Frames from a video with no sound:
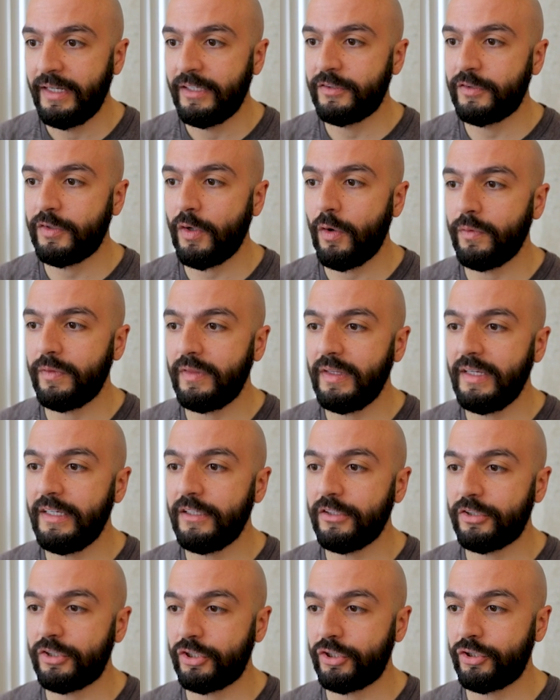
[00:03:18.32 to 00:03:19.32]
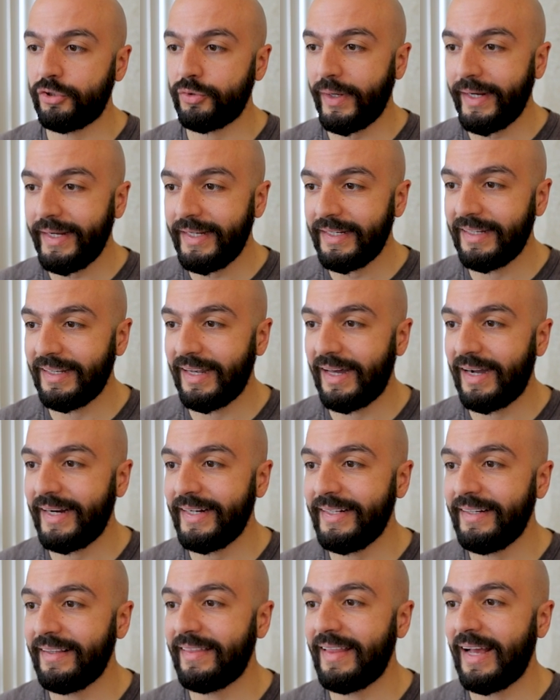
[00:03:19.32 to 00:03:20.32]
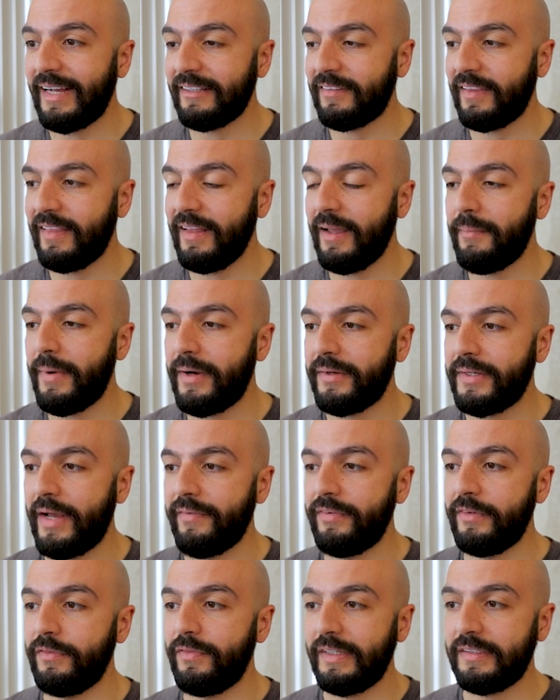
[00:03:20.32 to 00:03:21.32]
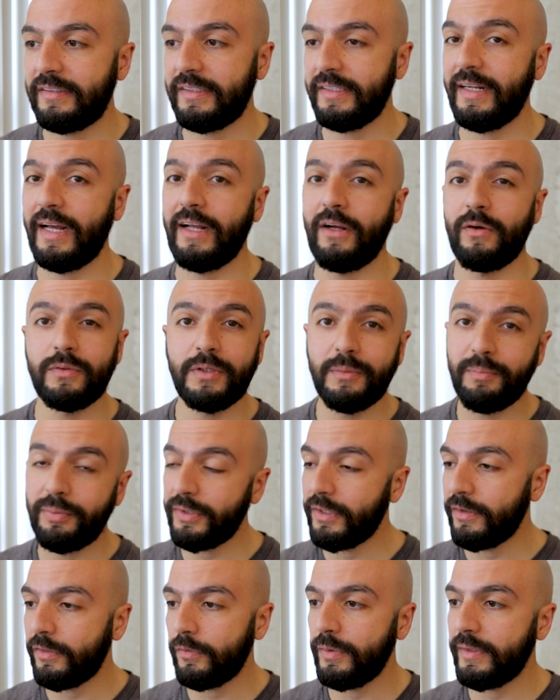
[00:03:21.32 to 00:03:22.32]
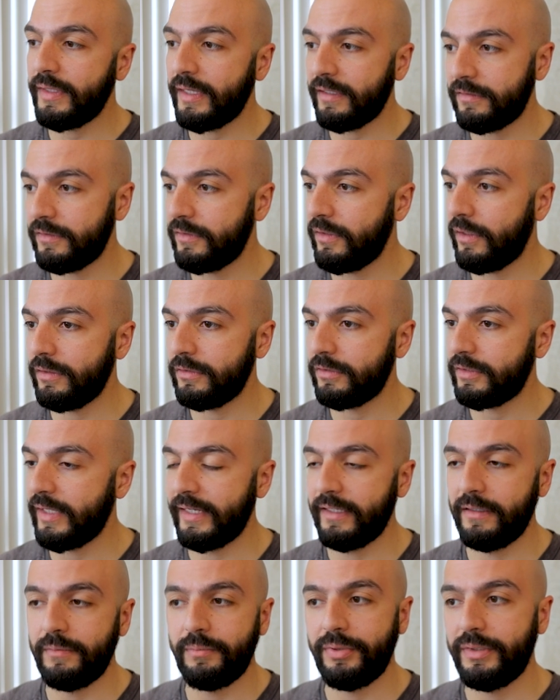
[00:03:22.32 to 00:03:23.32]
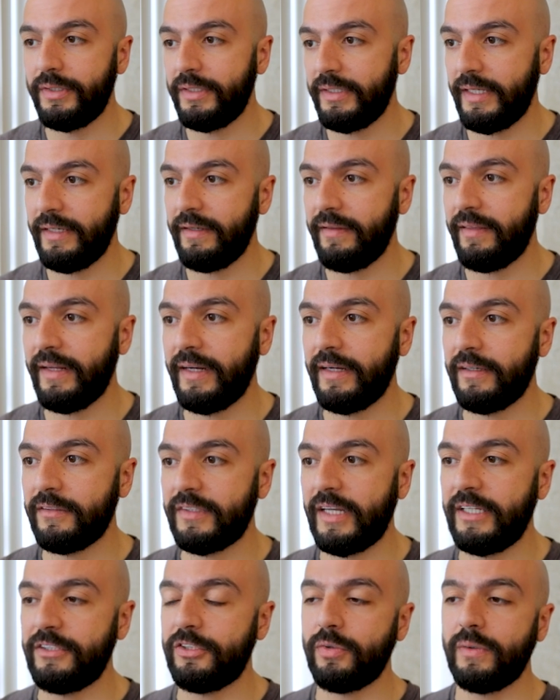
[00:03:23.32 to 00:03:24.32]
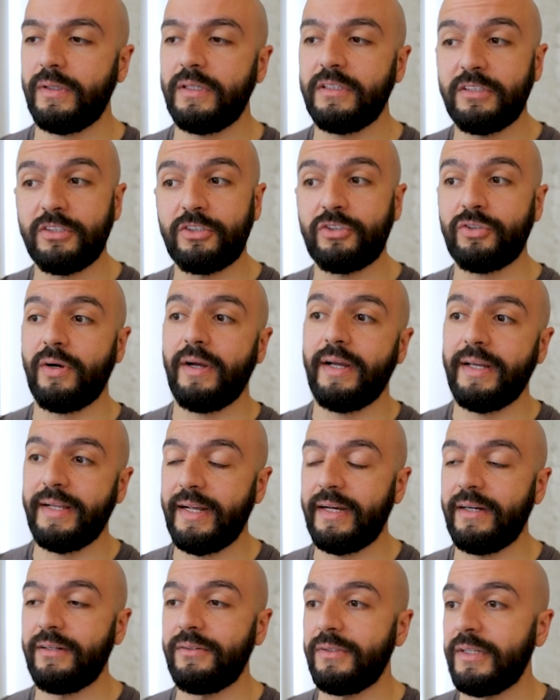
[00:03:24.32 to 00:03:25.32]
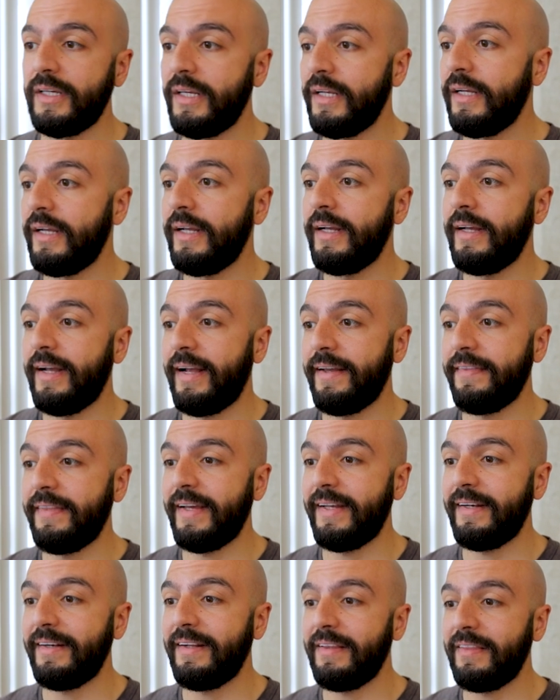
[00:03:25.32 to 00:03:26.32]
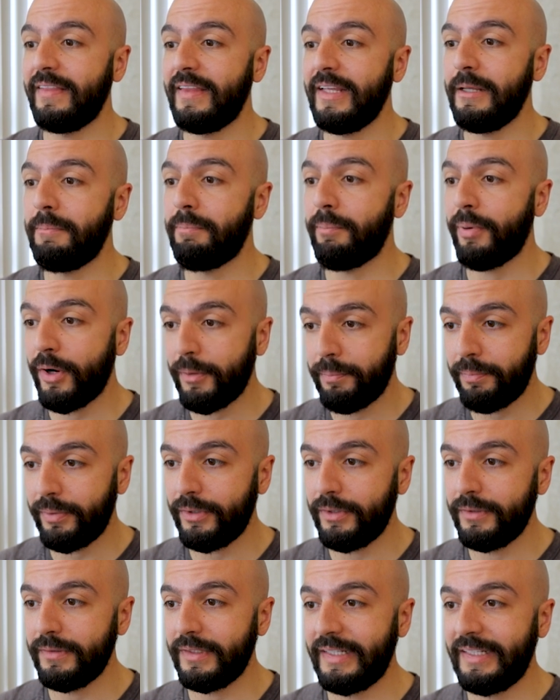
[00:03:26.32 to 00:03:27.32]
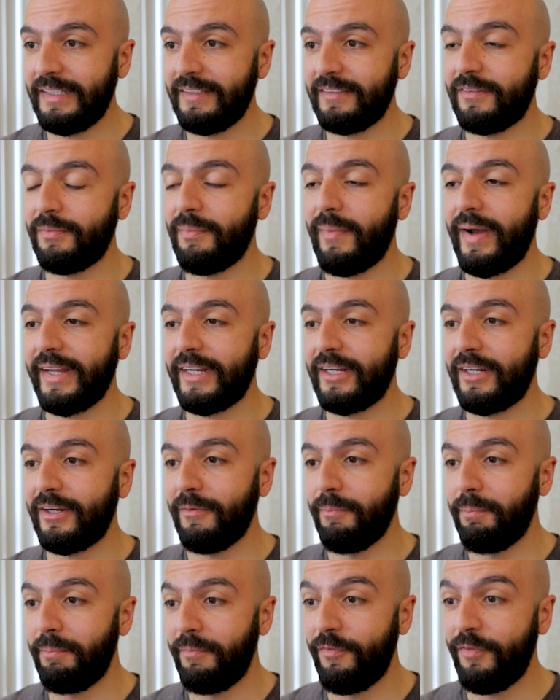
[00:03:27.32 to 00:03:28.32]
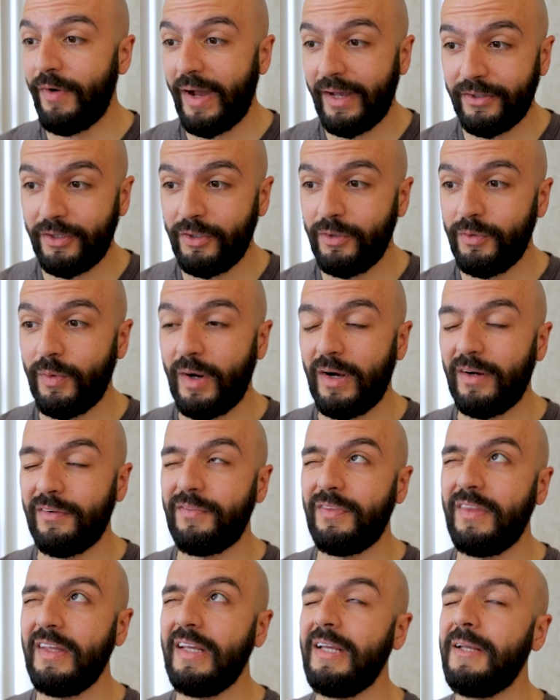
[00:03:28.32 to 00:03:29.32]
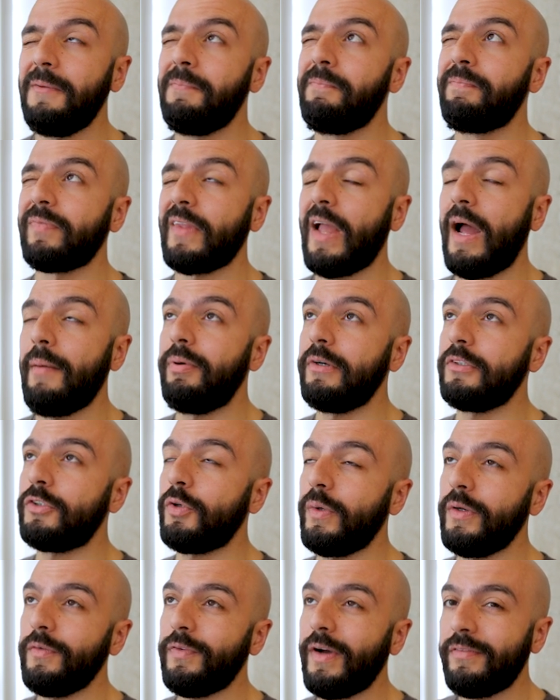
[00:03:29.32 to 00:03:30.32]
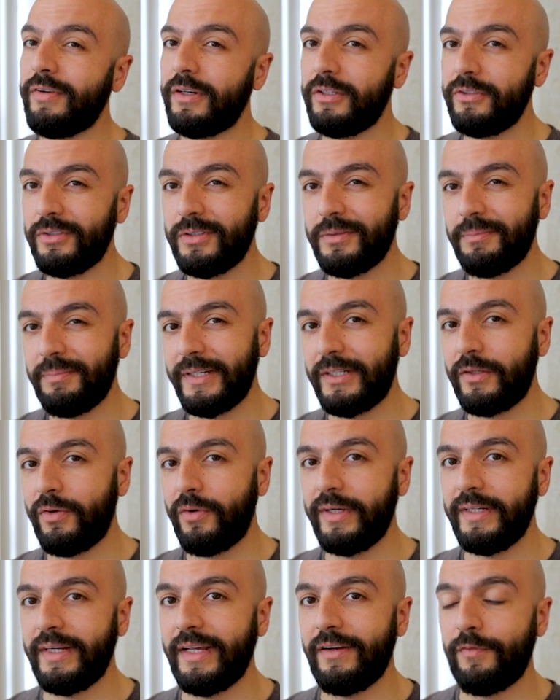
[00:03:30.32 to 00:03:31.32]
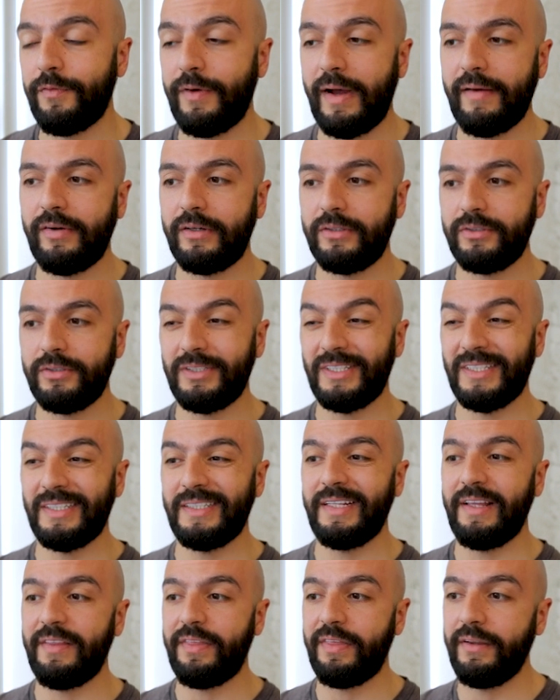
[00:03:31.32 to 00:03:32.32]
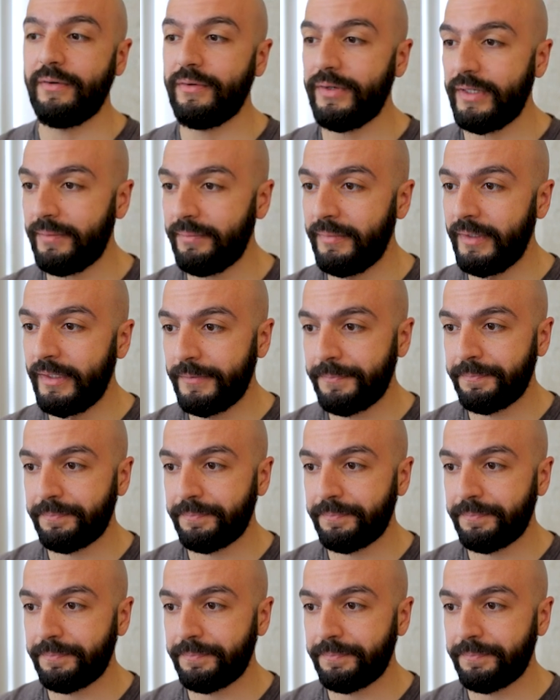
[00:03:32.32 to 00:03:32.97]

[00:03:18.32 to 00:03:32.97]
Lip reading: So the straight line, that's the amount I've invested. I only put in $3,000. I didn't put in anything else. I just wanted to try it out. And then the purple is my value of I put 2,500 in Bitcoin and 500 in Ethereum.